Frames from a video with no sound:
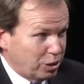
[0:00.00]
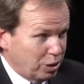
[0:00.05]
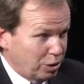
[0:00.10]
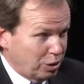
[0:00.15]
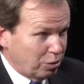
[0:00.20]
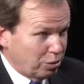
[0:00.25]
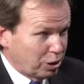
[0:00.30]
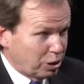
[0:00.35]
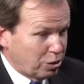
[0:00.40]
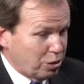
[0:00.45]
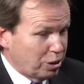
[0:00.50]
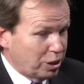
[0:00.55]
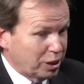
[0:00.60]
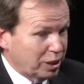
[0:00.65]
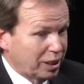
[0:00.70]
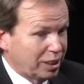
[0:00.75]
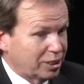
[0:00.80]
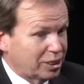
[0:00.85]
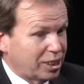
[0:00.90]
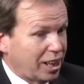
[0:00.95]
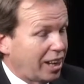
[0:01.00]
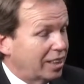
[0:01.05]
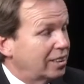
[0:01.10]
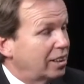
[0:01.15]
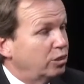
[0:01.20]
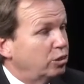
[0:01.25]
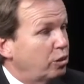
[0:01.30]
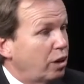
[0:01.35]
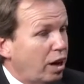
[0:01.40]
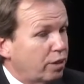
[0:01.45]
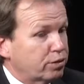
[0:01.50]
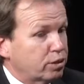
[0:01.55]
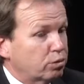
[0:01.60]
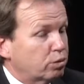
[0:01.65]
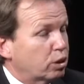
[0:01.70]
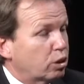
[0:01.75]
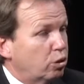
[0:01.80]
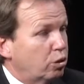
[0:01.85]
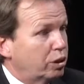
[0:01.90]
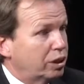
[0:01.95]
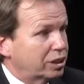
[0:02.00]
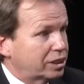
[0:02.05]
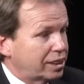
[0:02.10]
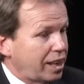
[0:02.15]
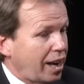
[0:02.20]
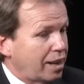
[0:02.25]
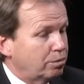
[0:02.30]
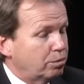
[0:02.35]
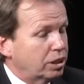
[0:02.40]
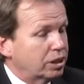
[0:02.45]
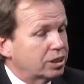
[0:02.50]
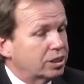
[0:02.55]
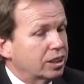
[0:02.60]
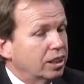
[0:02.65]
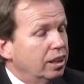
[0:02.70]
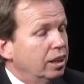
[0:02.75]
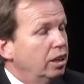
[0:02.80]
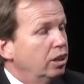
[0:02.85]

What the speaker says: the recorded land side, that you have to record assignments.